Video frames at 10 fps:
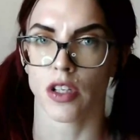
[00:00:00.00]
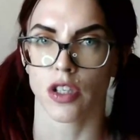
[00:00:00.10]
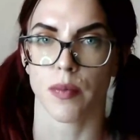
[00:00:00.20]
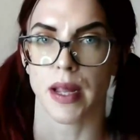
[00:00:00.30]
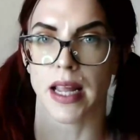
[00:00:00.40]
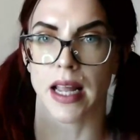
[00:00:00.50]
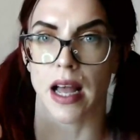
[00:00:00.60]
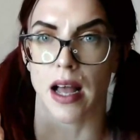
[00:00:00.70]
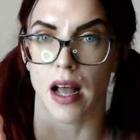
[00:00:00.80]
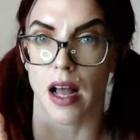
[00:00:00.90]
to
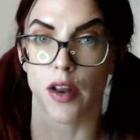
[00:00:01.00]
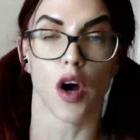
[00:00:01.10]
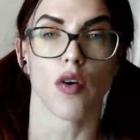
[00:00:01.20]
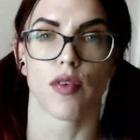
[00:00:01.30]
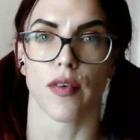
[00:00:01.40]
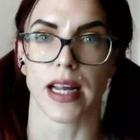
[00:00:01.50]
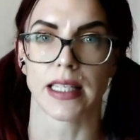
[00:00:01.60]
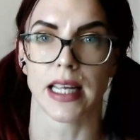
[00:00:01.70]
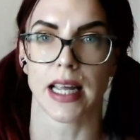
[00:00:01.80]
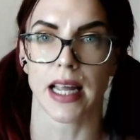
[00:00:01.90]
be an
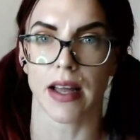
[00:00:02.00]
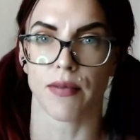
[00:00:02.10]
overeating,